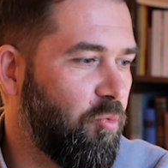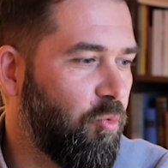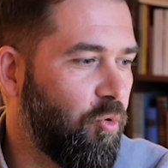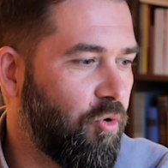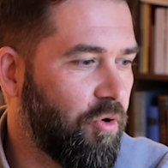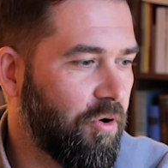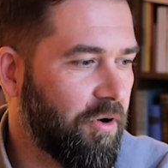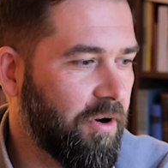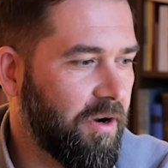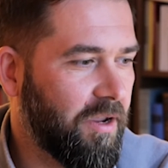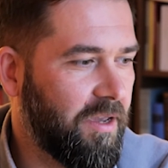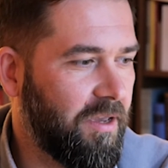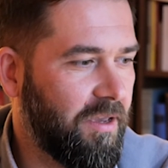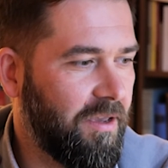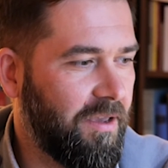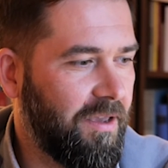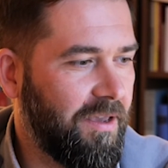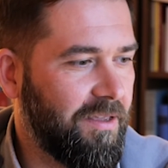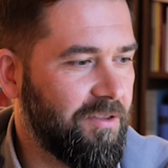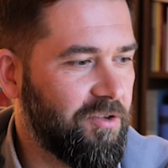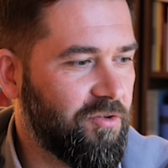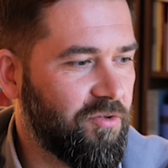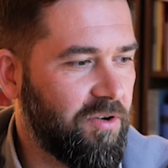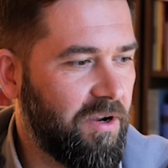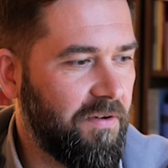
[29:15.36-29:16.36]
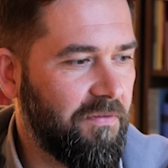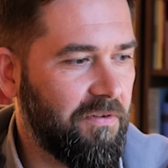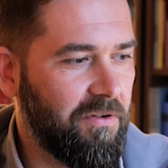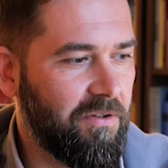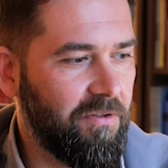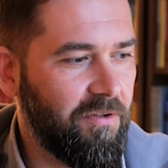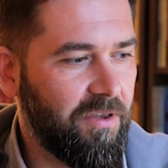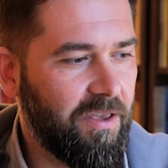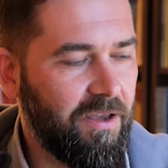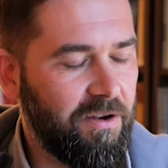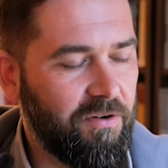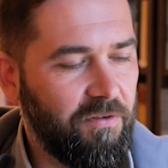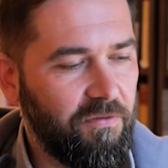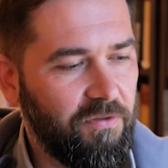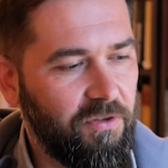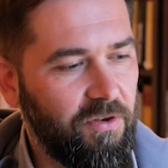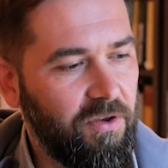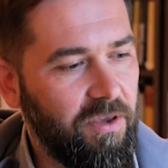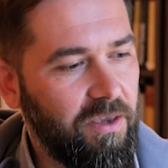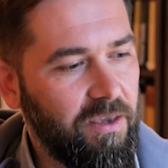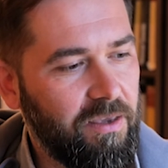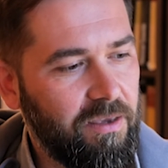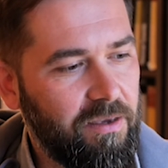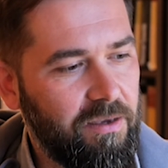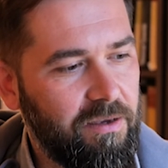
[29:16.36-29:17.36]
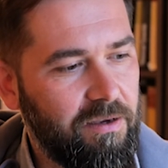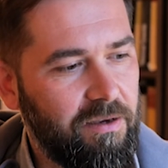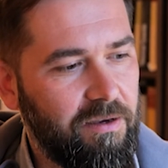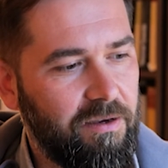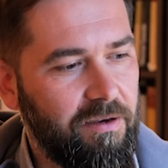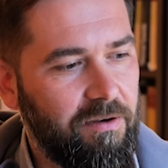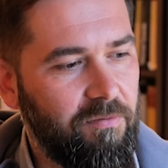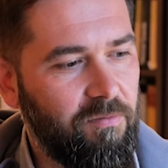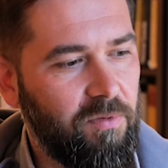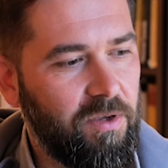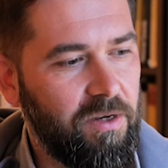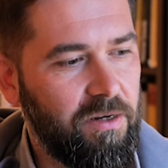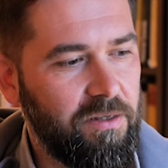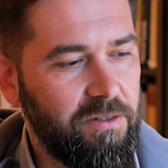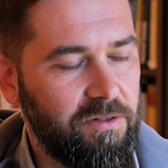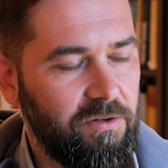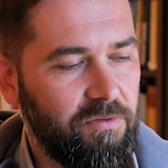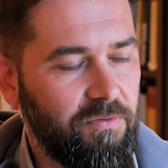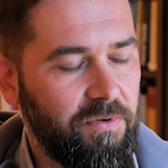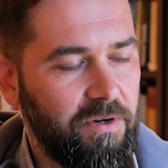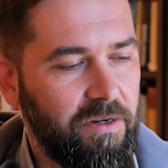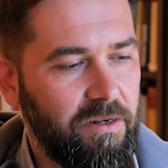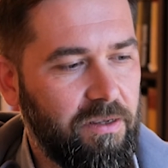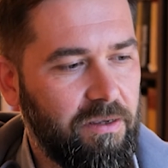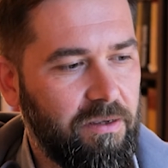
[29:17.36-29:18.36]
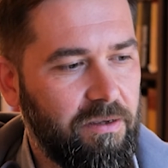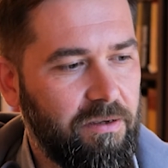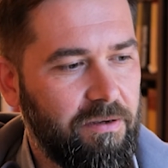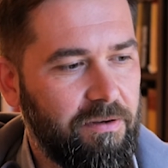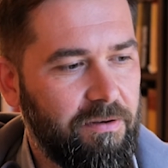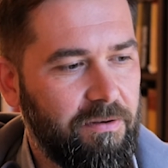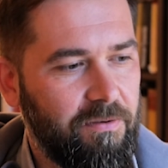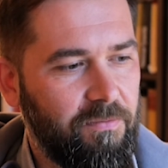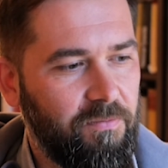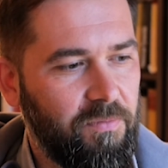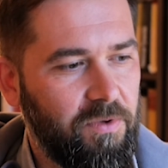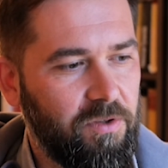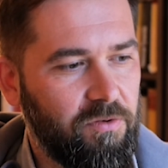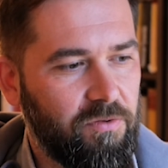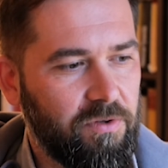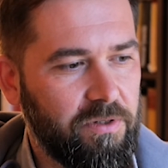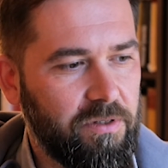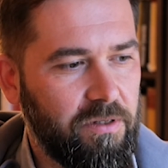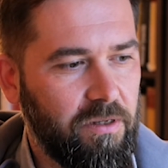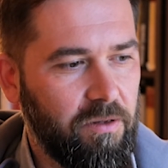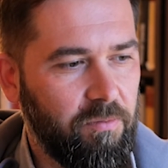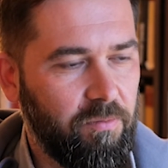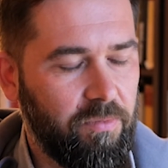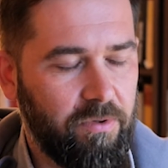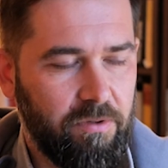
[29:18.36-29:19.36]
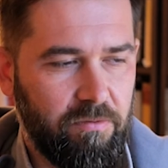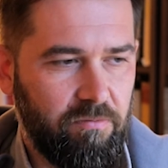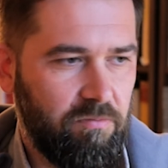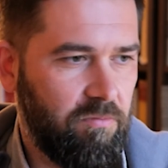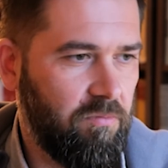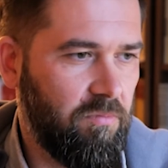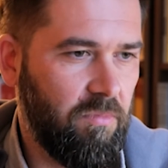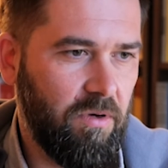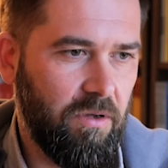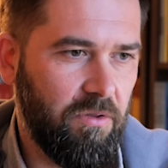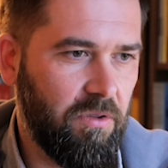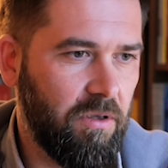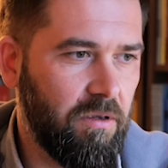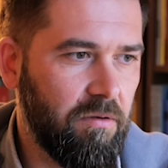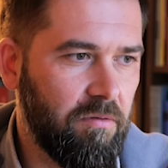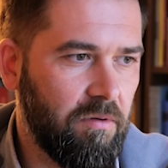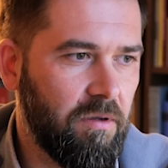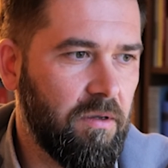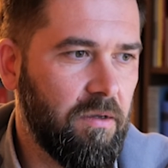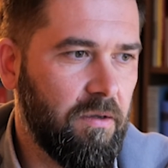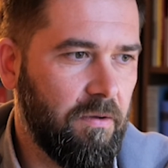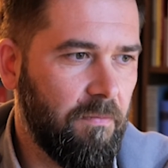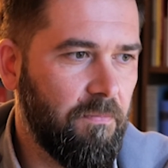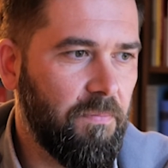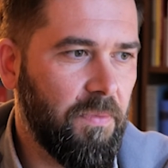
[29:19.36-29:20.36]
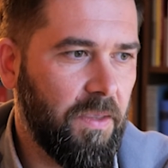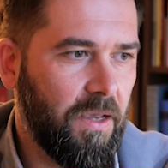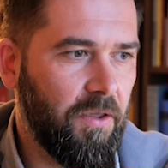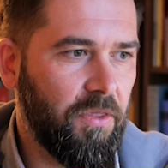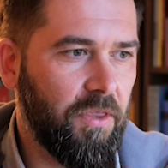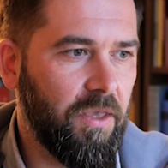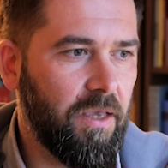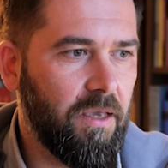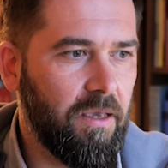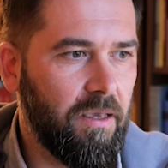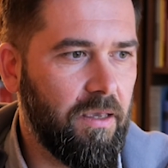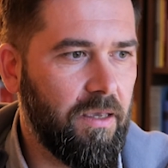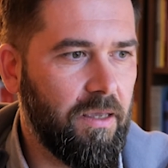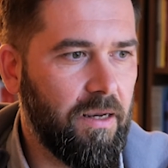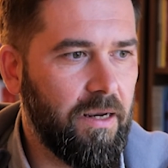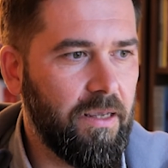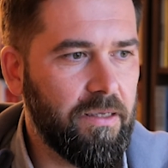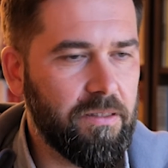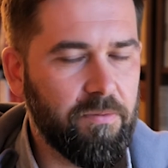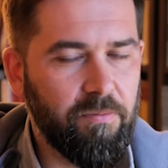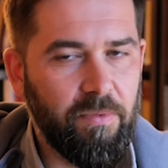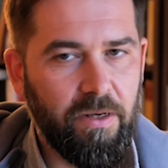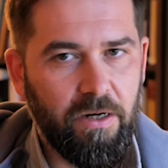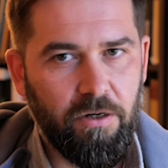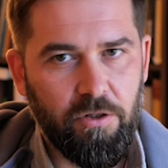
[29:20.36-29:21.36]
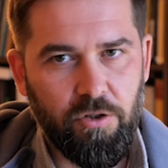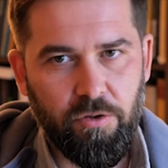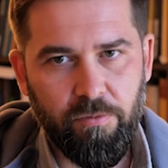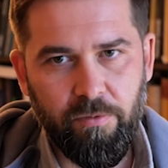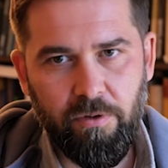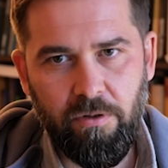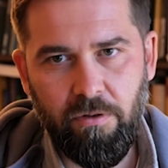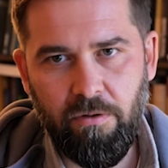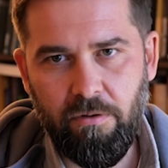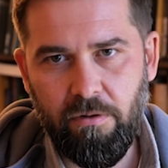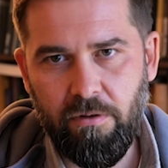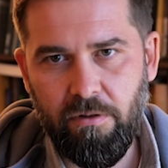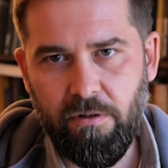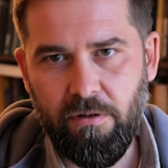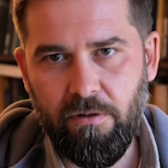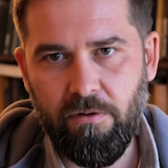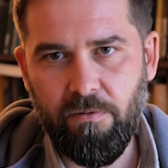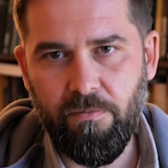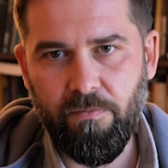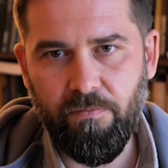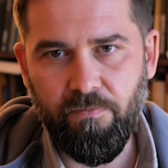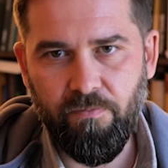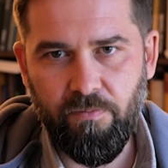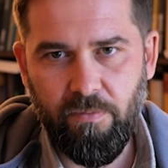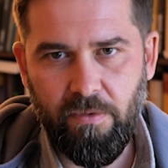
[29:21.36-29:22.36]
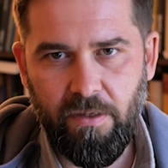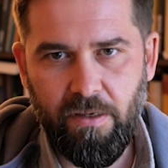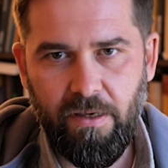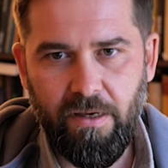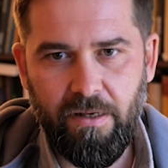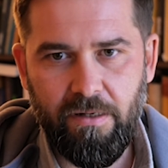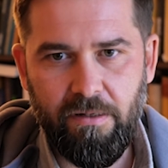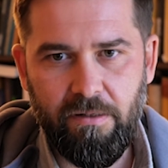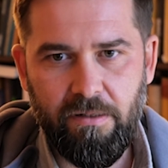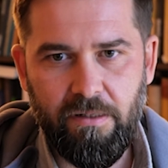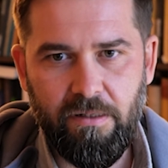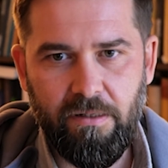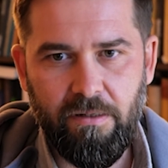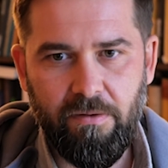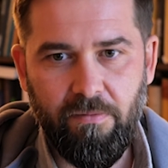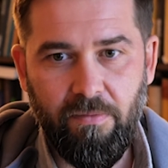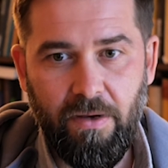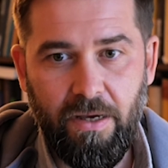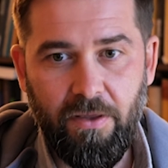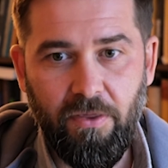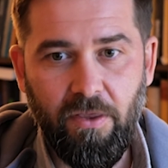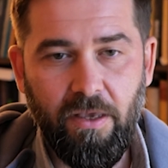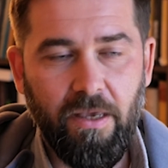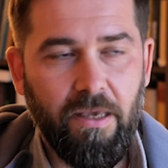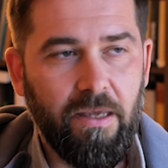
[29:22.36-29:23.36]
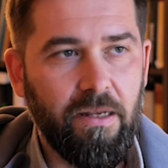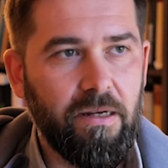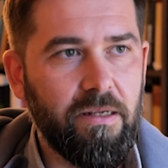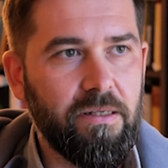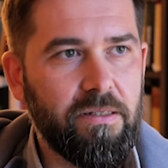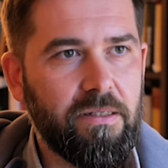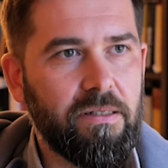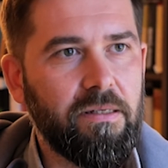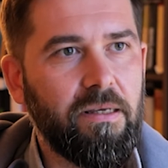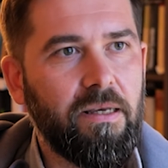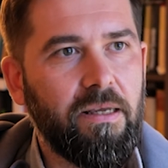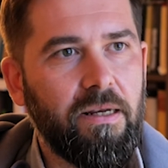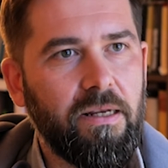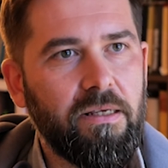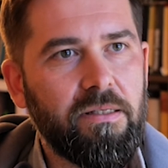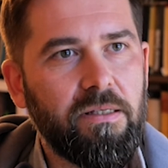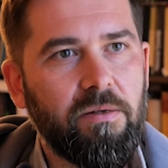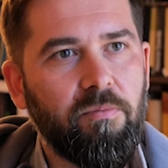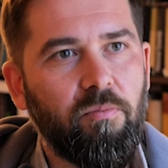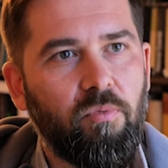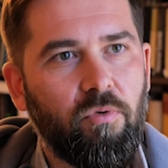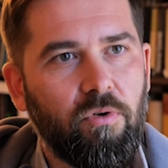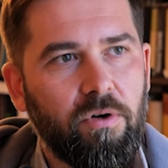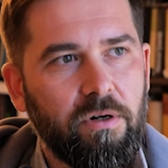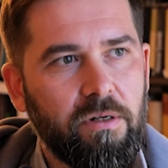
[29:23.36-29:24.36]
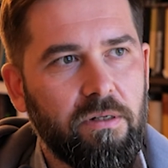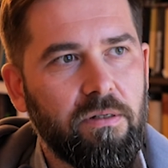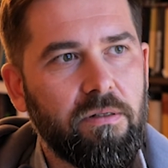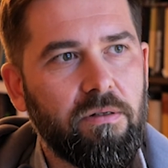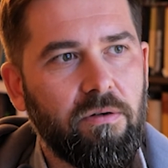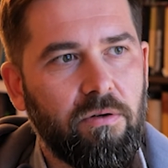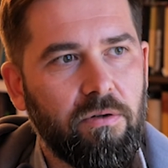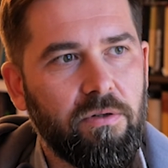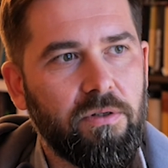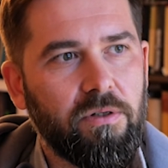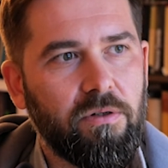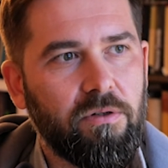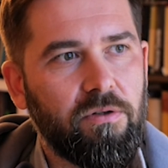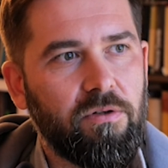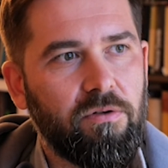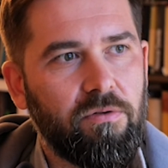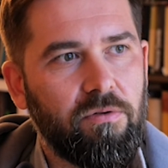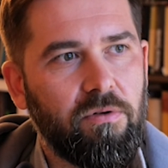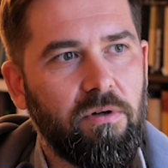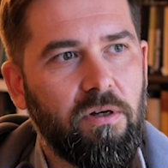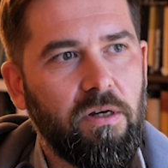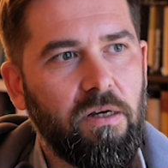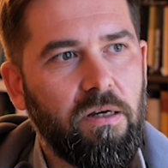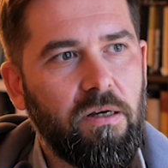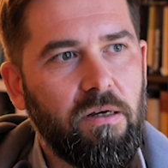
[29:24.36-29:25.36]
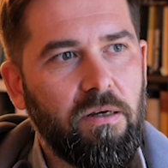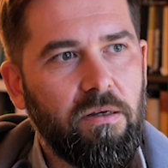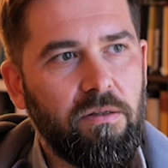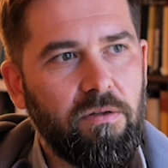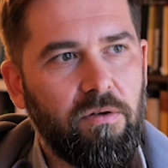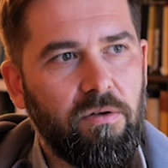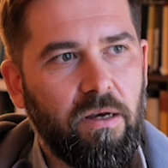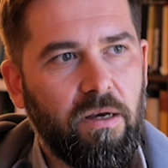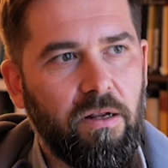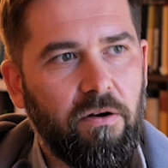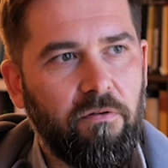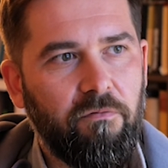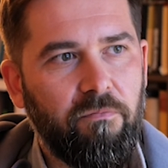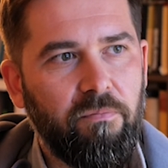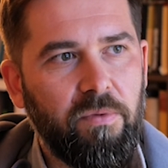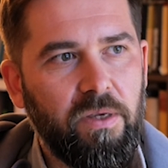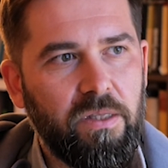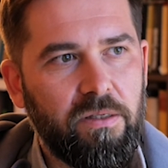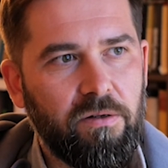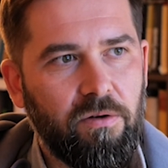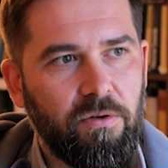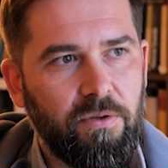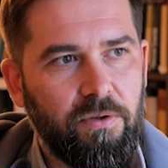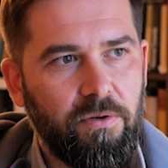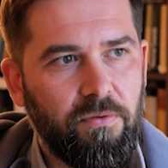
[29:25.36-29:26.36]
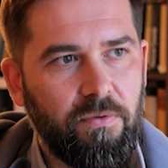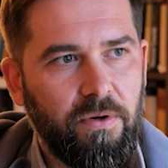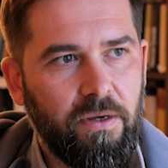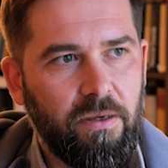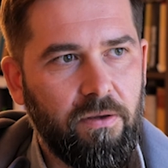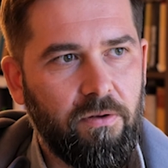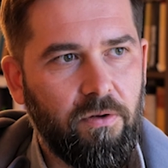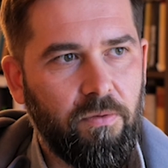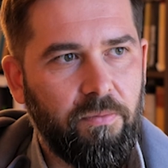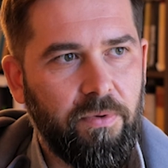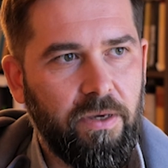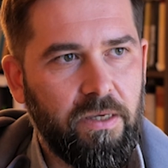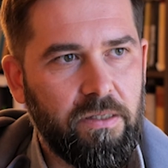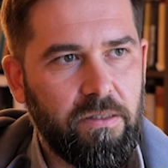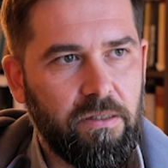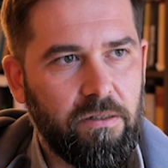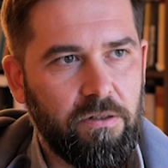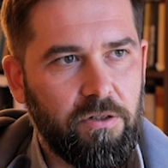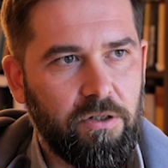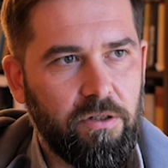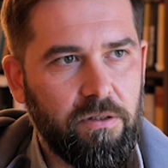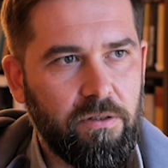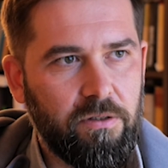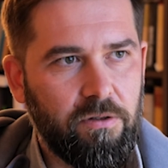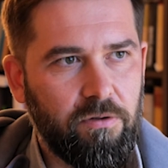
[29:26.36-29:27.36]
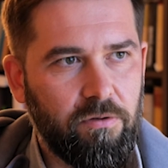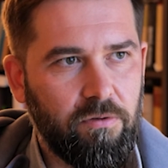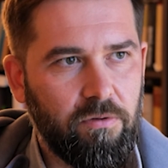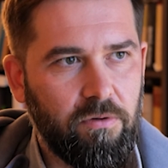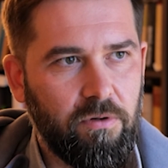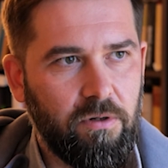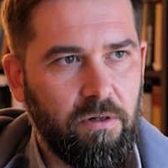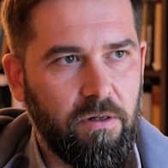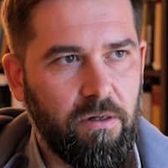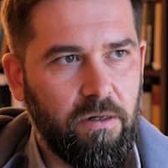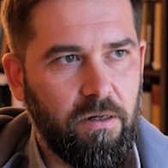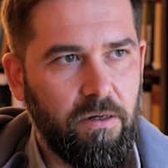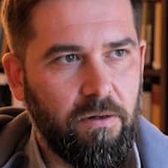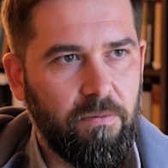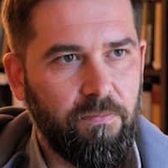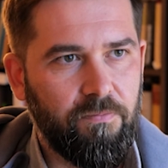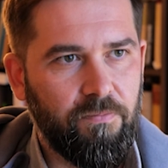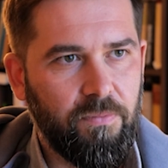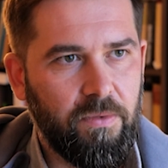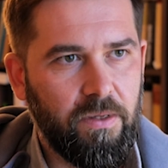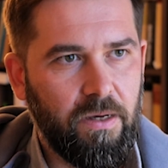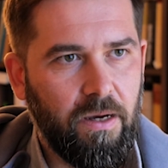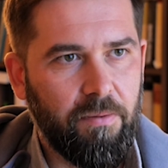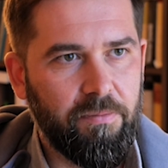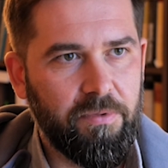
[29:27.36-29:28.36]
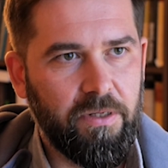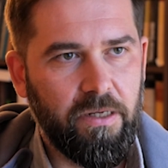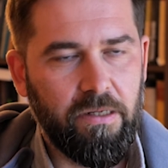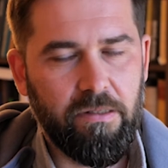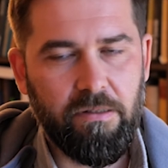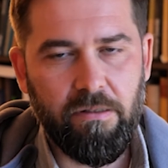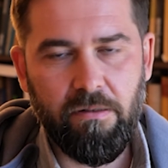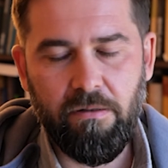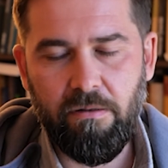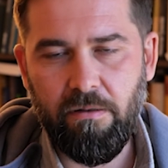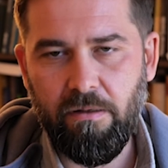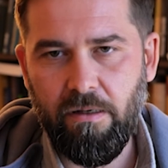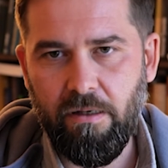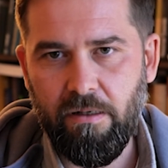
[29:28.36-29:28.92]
work and travel kind of thing. It is already interesting, but I think it is manageable, I think it is important also to kind of meet on a regular basis just to update.